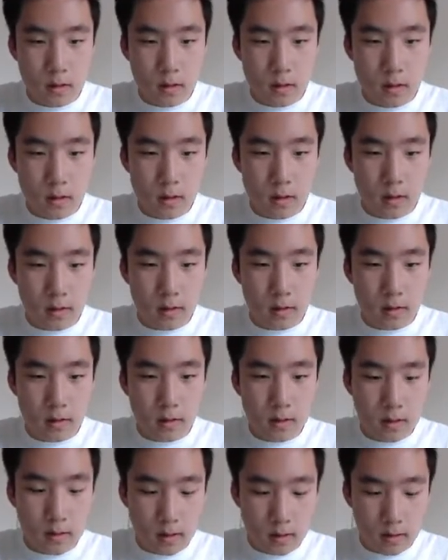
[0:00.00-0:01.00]
Now, in
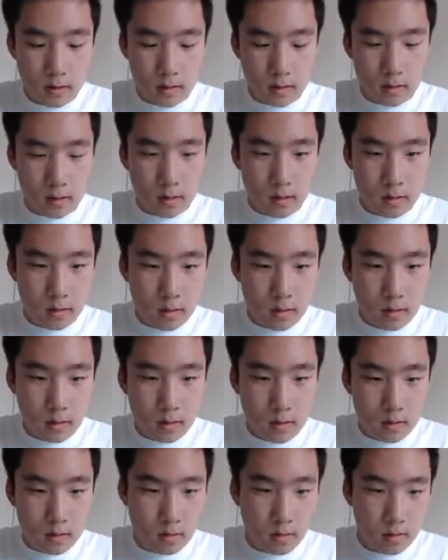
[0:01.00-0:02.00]
this case,
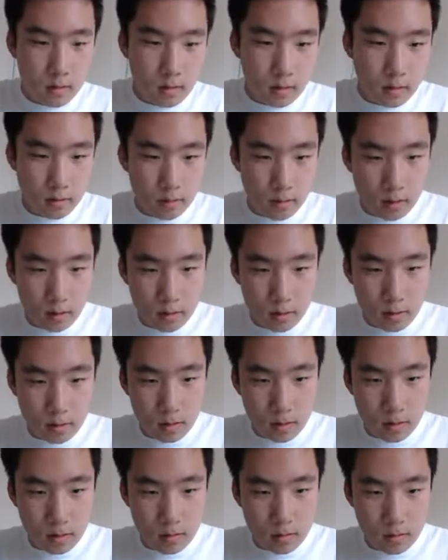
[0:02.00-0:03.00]
we
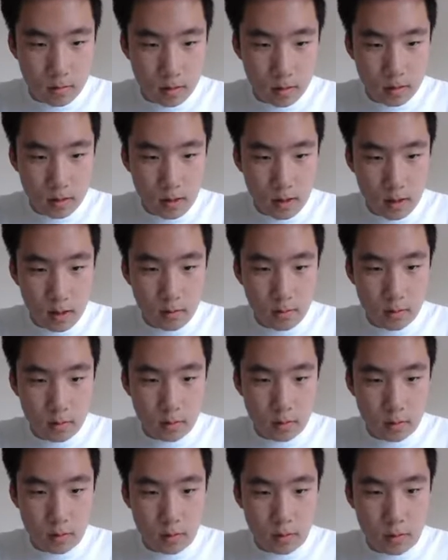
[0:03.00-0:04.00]
would be
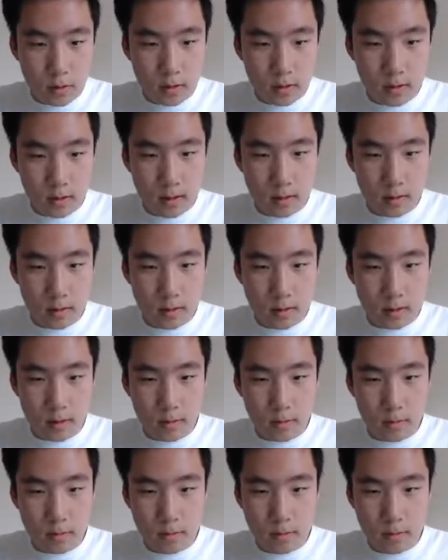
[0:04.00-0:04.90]
able to print out sub.